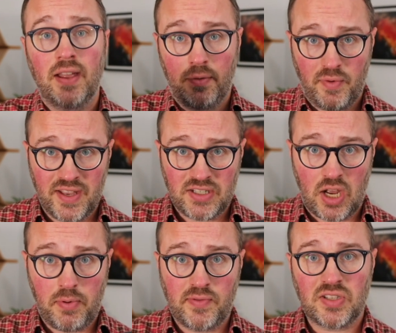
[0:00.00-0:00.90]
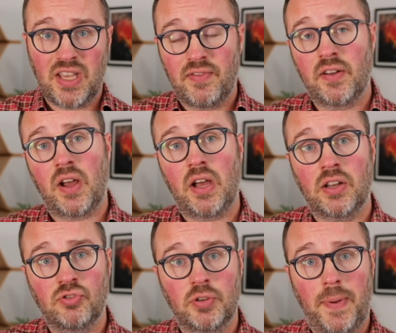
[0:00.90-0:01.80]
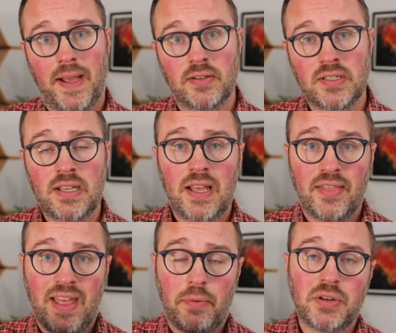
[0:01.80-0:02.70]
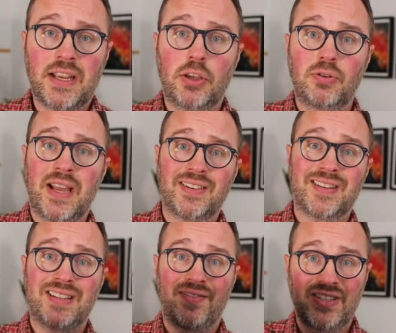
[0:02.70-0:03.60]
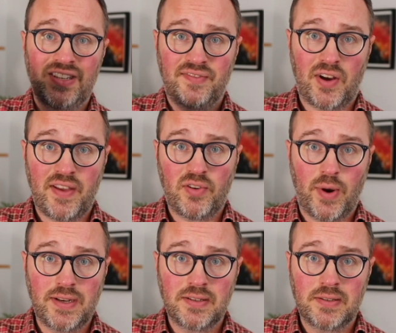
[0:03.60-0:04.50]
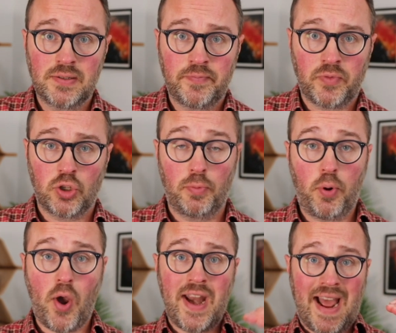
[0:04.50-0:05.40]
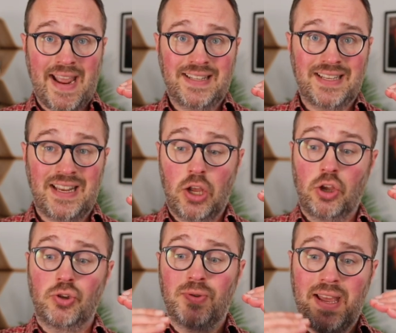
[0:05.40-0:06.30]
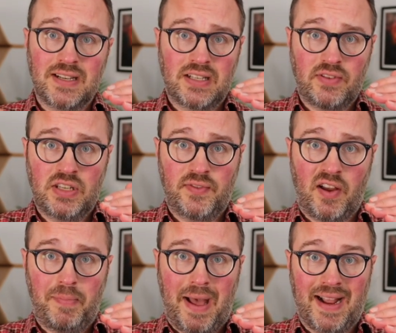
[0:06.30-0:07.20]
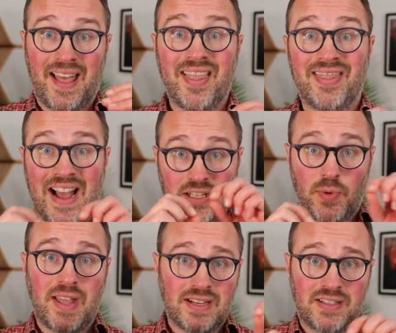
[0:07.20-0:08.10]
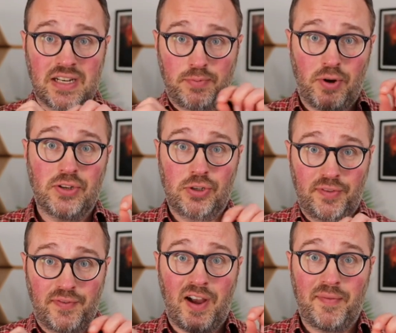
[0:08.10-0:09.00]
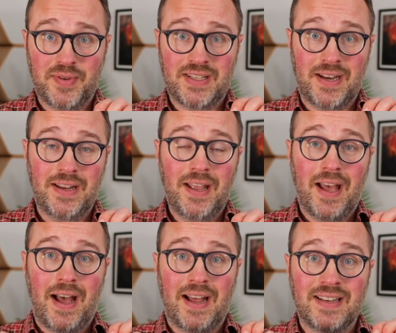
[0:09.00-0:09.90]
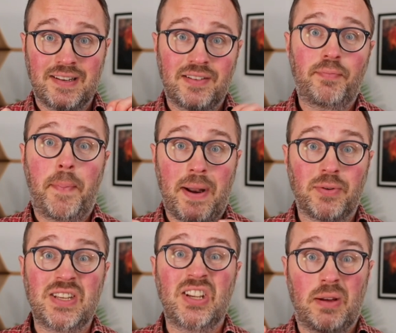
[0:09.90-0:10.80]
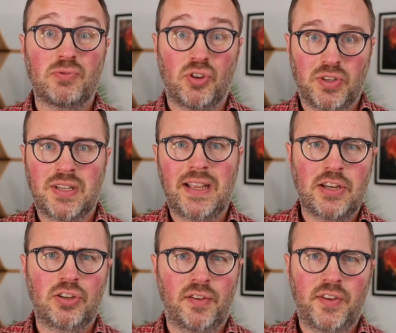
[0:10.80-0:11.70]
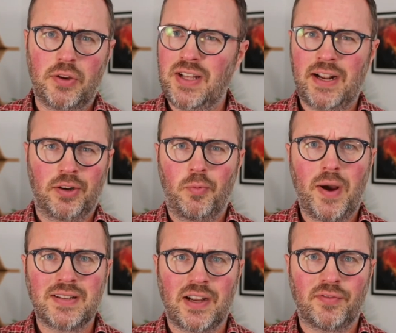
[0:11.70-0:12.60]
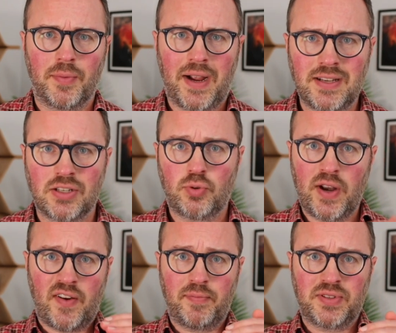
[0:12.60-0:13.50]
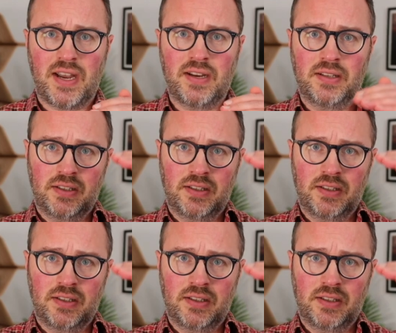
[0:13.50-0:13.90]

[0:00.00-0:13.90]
With the example we've just given of £100, that would take you down to 75 quid. You put in 80, you get 75 back. That's where that 6.25% penalty comes from. Just in case you're confused, hang on, where's that from? Okay, so 25%